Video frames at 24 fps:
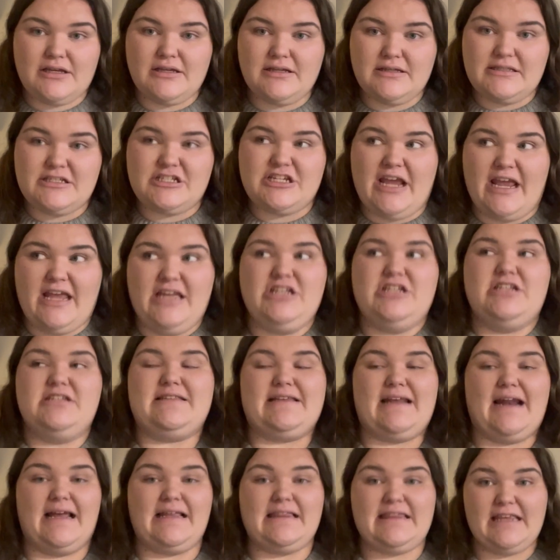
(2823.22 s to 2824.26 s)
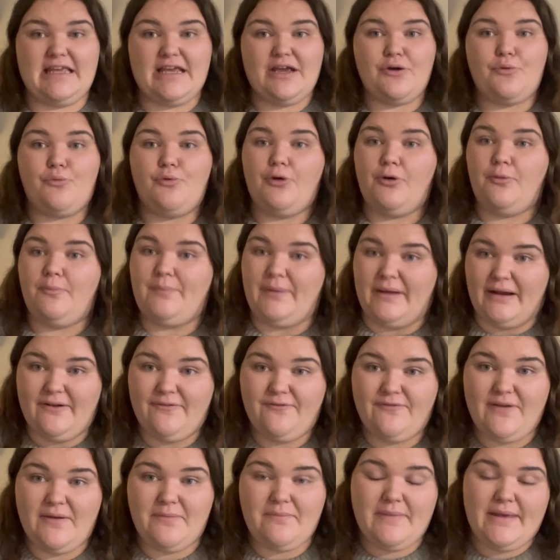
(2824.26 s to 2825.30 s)
changes that I think will
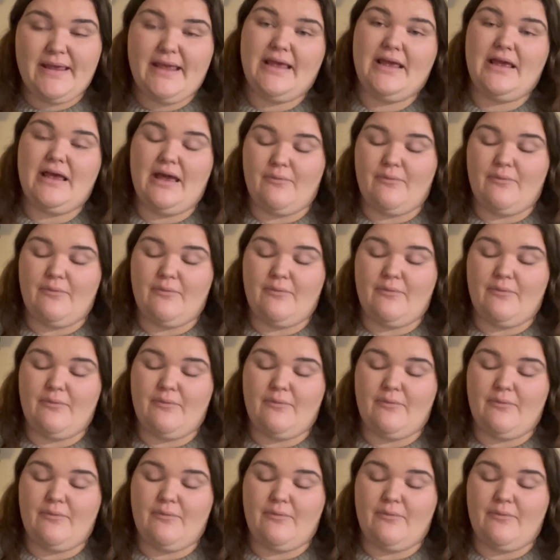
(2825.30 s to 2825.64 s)
benefit me